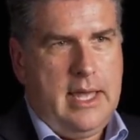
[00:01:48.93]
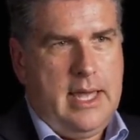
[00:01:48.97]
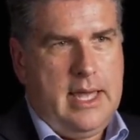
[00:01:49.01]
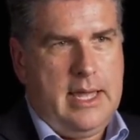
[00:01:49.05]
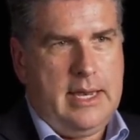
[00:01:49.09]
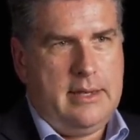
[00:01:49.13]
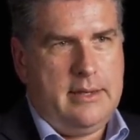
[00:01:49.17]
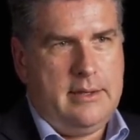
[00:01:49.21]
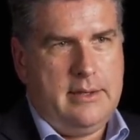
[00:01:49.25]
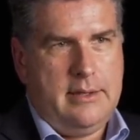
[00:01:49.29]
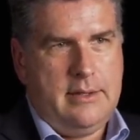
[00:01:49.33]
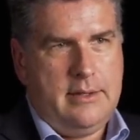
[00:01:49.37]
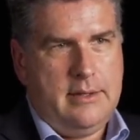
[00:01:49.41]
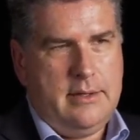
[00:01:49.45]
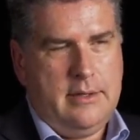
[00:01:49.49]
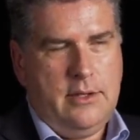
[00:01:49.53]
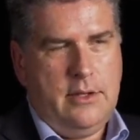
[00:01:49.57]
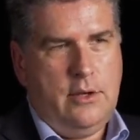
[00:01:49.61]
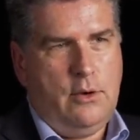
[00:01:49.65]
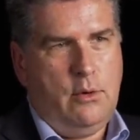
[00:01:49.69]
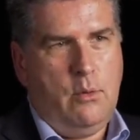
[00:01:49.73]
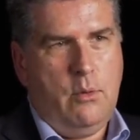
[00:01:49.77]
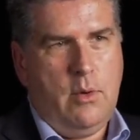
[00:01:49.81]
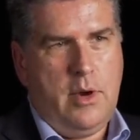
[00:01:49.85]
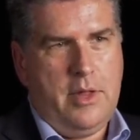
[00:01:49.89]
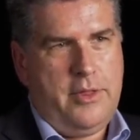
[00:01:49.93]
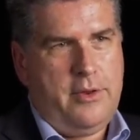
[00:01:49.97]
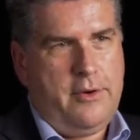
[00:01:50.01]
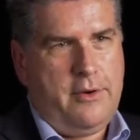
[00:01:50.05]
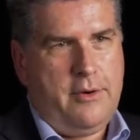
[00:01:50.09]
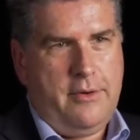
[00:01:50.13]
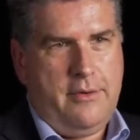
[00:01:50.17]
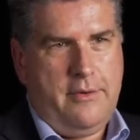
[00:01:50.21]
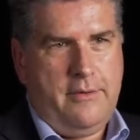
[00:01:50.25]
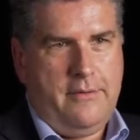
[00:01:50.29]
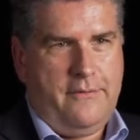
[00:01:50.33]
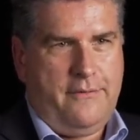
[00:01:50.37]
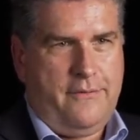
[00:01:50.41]
And
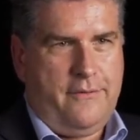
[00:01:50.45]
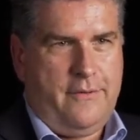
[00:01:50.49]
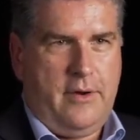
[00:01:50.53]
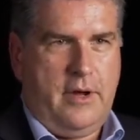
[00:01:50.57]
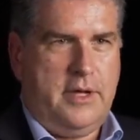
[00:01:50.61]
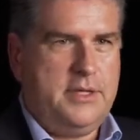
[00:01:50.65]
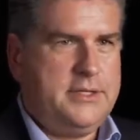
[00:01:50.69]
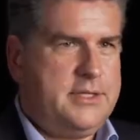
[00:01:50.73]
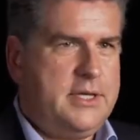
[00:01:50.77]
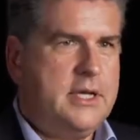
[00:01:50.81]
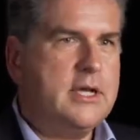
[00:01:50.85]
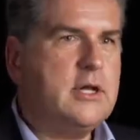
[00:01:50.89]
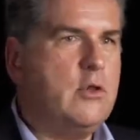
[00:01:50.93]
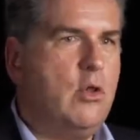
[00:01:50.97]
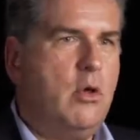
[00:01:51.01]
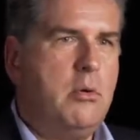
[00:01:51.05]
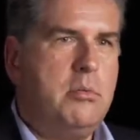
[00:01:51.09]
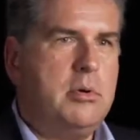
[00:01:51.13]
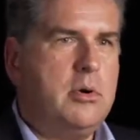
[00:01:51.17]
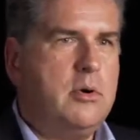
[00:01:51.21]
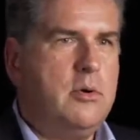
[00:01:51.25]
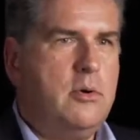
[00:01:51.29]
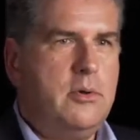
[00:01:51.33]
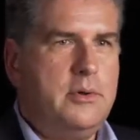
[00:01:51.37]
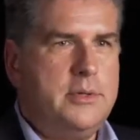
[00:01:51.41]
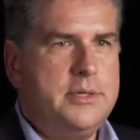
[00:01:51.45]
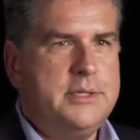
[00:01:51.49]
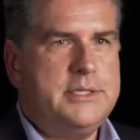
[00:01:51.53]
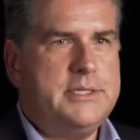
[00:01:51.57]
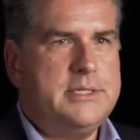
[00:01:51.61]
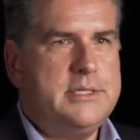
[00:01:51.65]
whether for us at Global Gold,